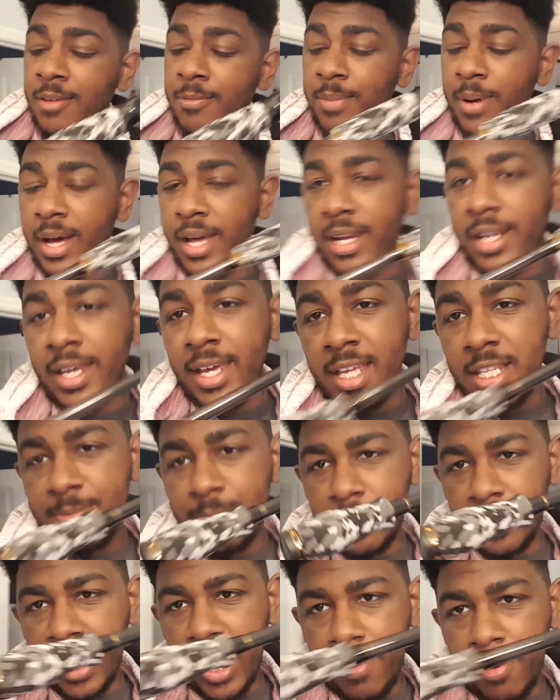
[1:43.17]
But
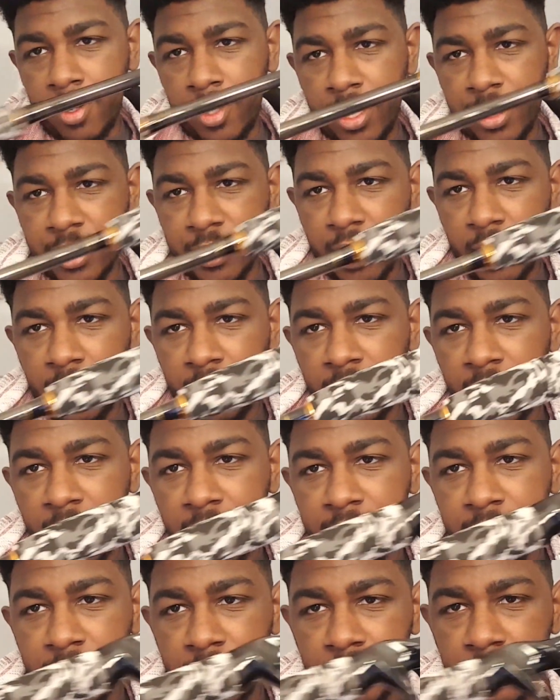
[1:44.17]
Entsport Camo Legend, all
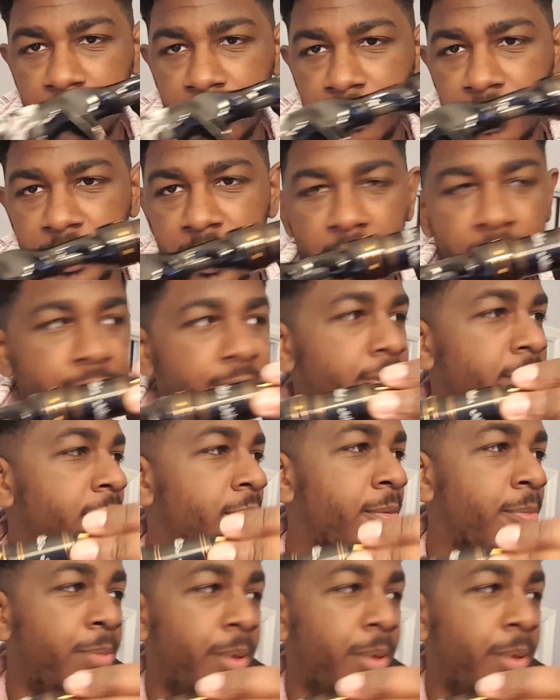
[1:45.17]
nice and stuff.